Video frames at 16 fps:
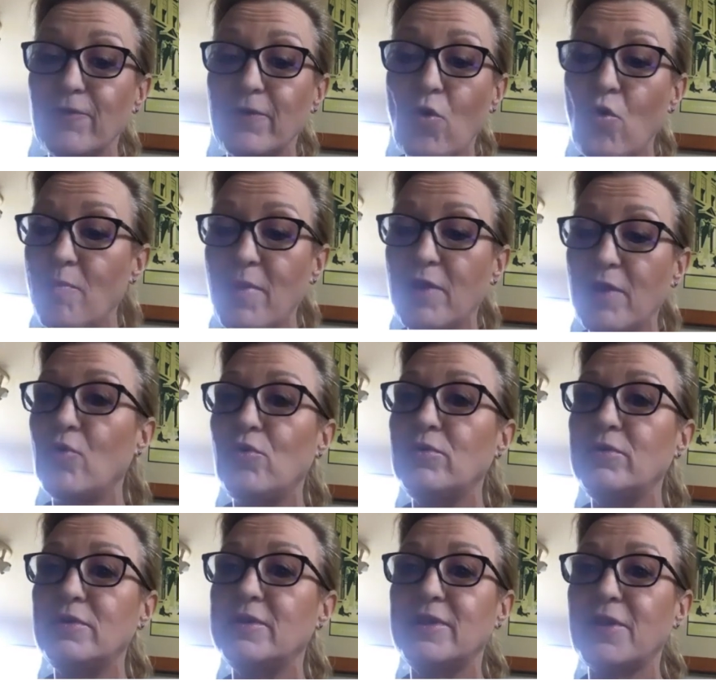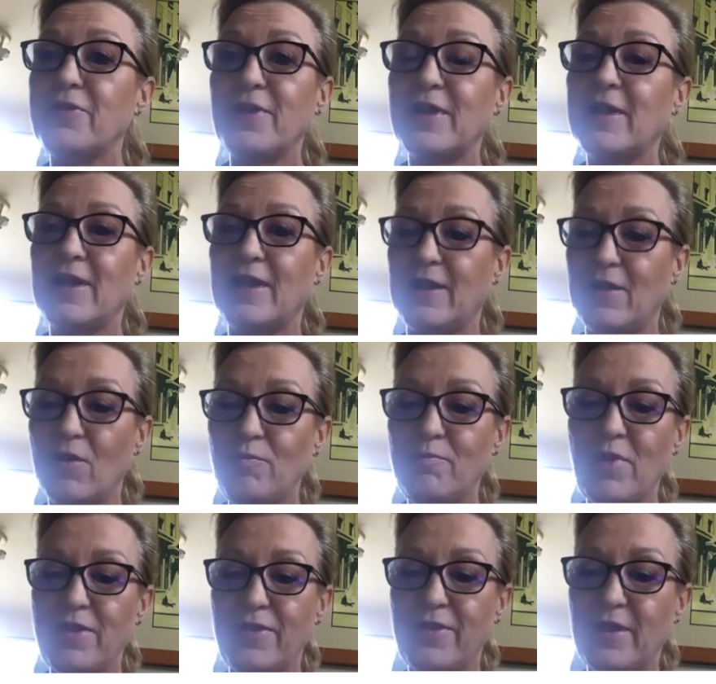all
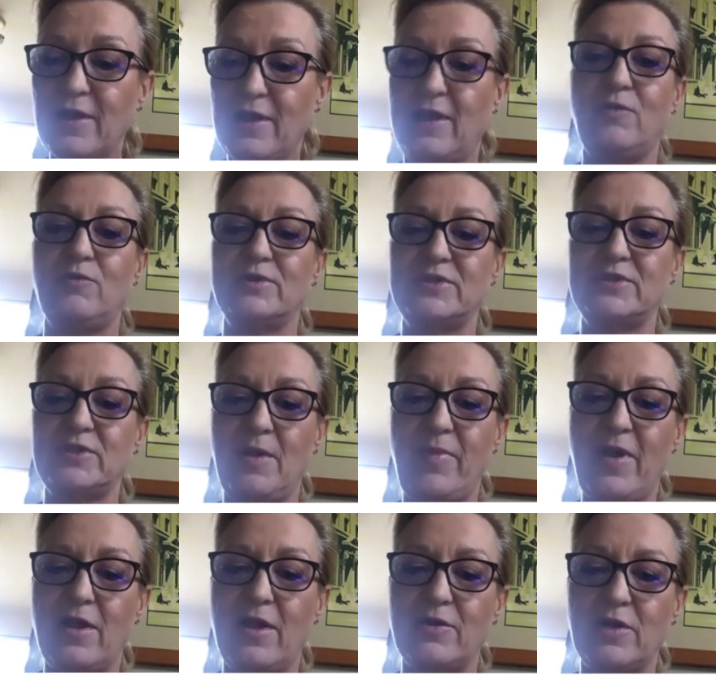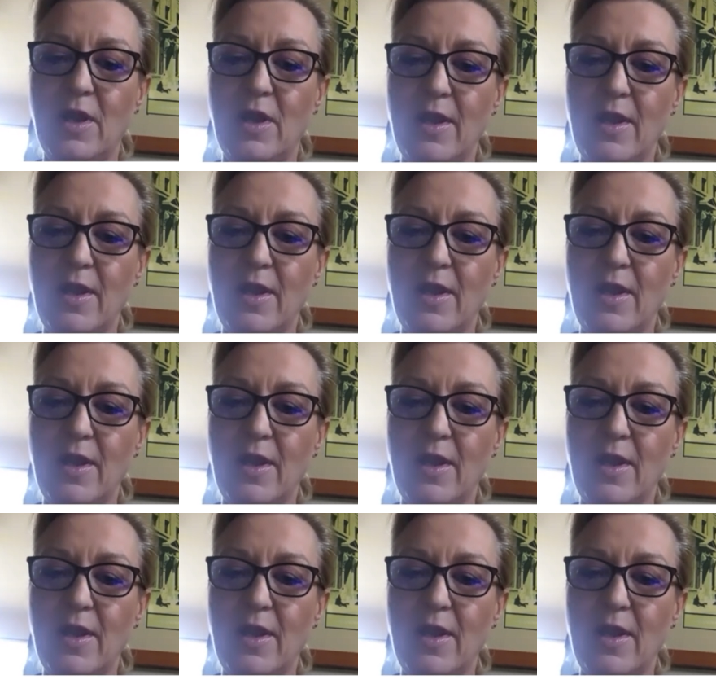my thinking was about